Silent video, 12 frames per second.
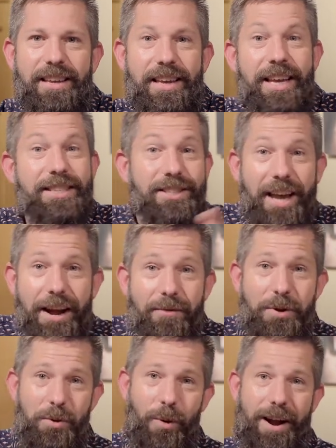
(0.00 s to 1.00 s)
It's
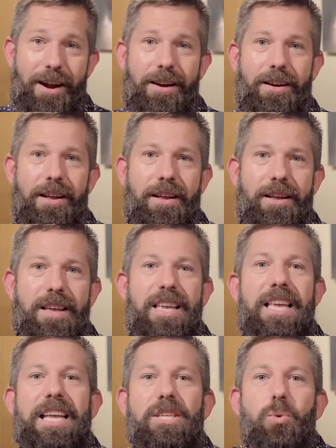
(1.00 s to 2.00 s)
everywhere.
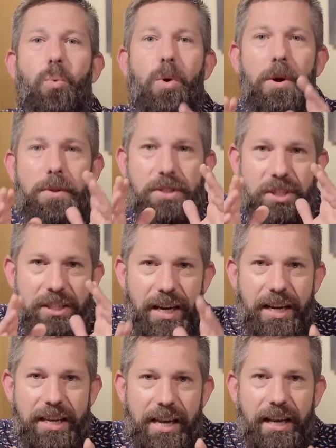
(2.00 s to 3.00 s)
It's worth
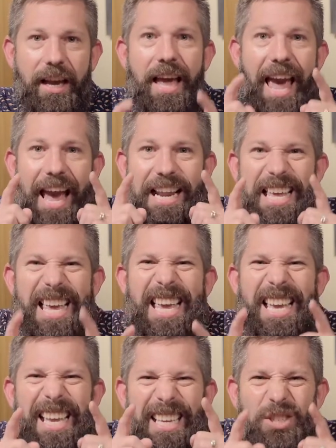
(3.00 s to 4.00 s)
studying, and
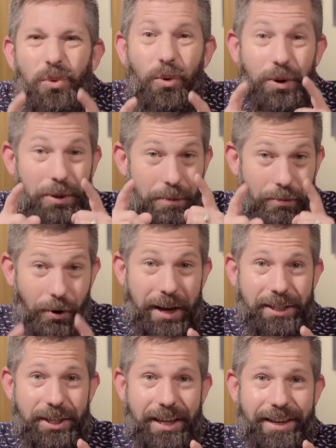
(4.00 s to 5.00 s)
He is worth
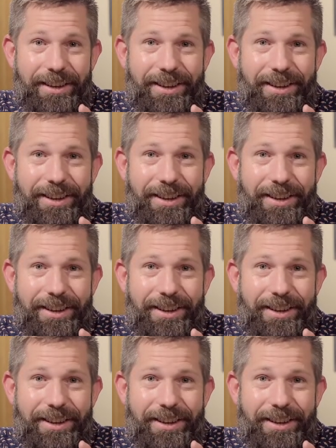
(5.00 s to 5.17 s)
praising.